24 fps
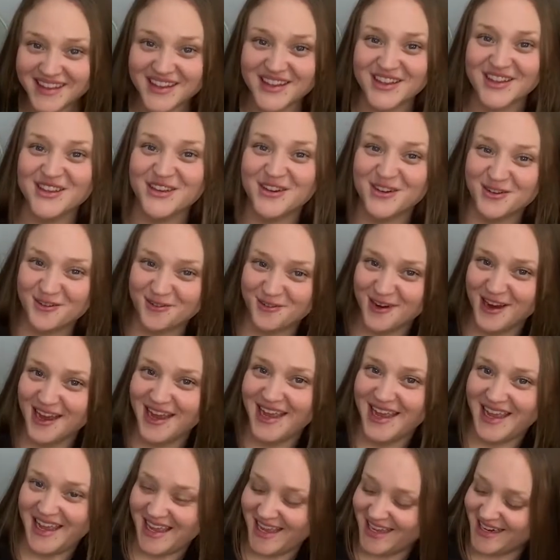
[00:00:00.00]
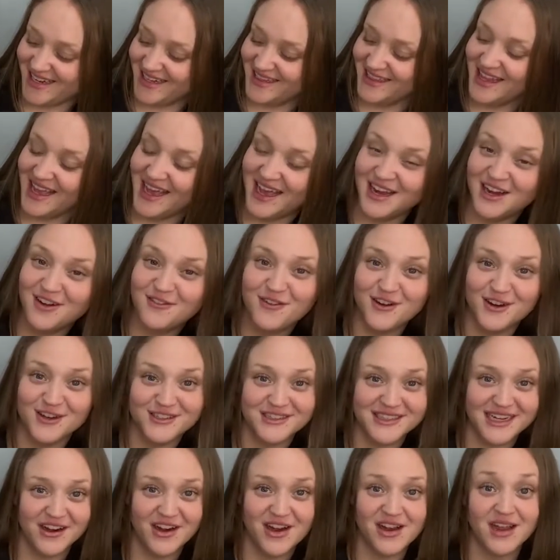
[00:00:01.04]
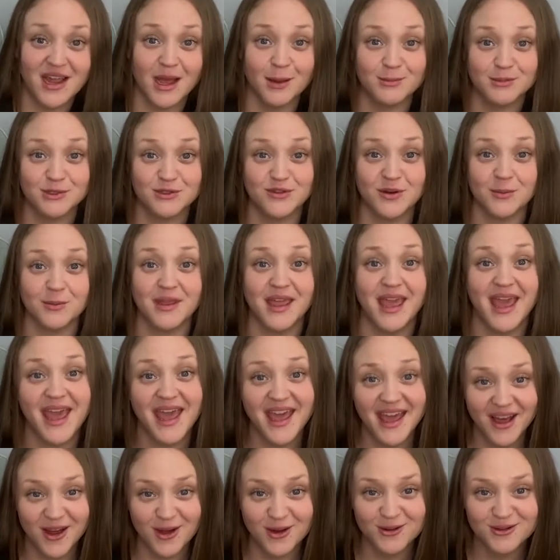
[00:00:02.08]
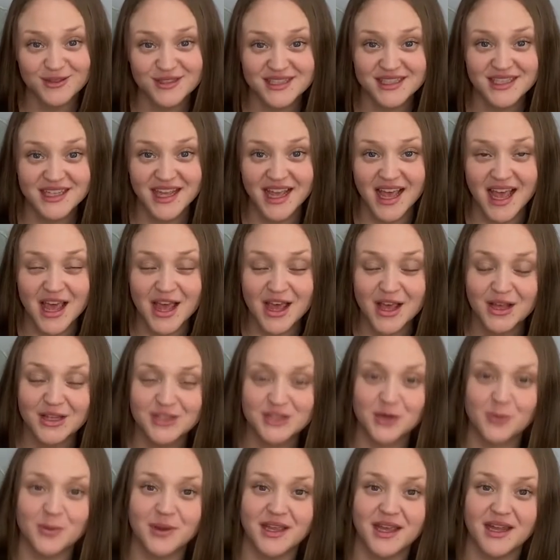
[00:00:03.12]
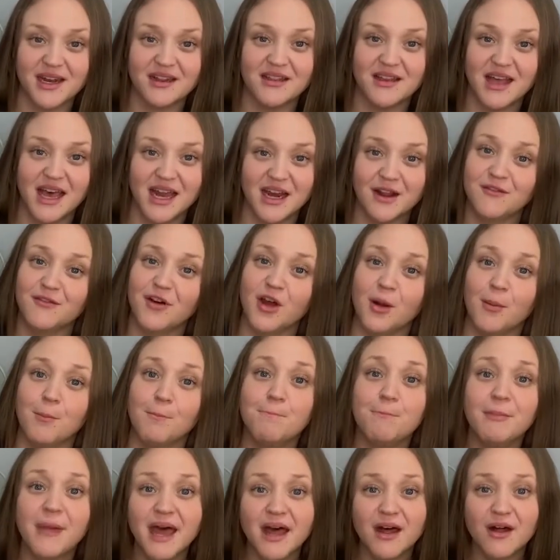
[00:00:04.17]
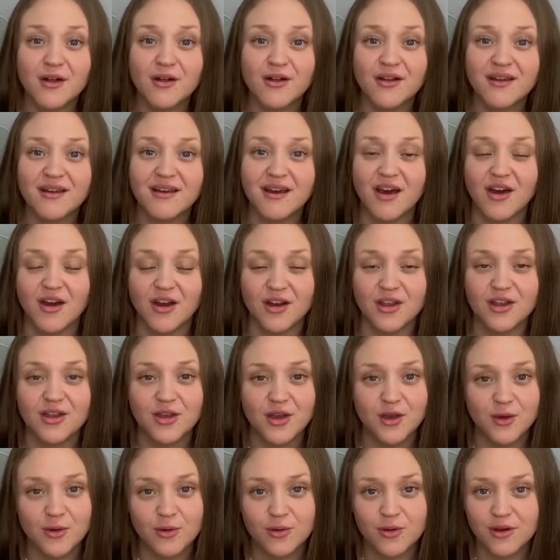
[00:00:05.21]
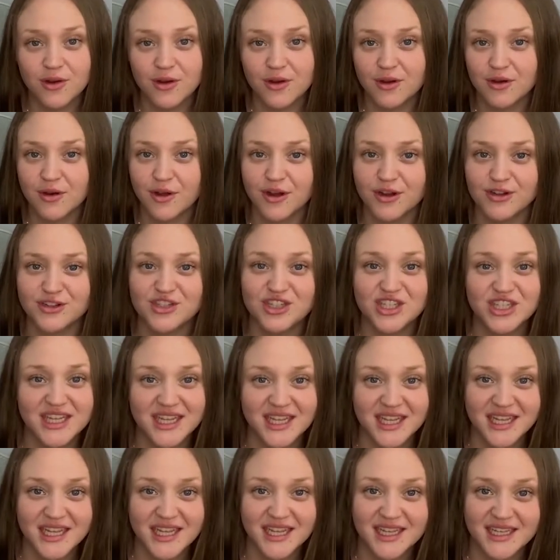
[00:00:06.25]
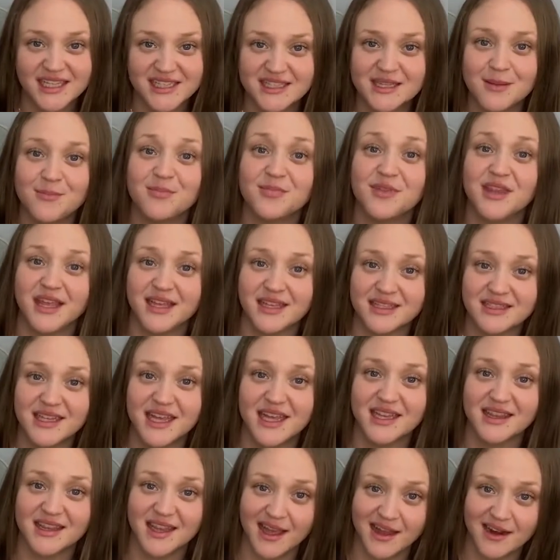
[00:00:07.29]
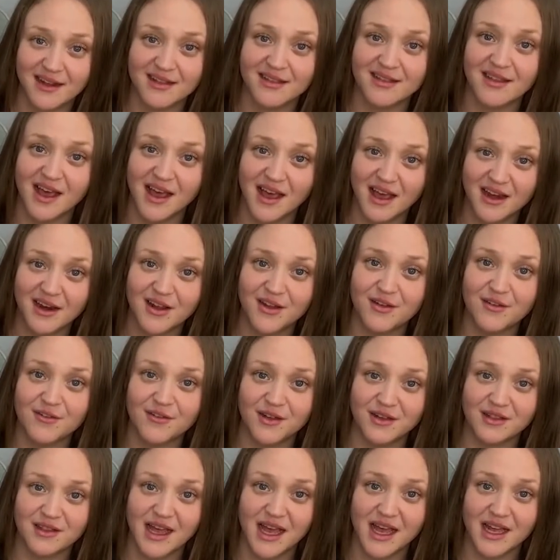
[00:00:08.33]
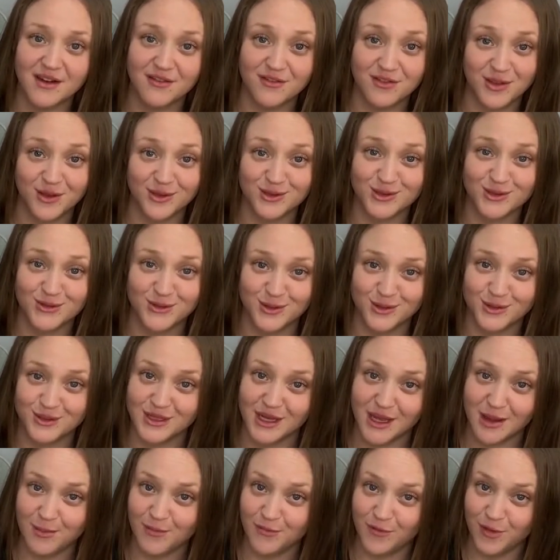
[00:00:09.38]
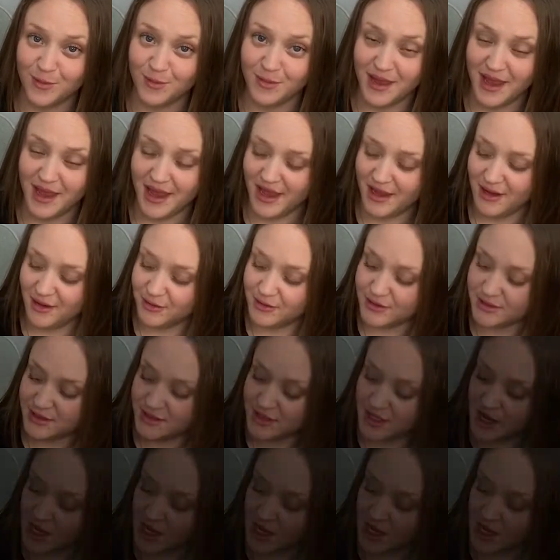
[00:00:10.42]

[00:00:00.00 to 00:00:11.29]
You're right. A lot of our dairy comes from cows. So we get a lot of our milk, our yogurt, our cheese, things like that. A lot of those foods come from cows.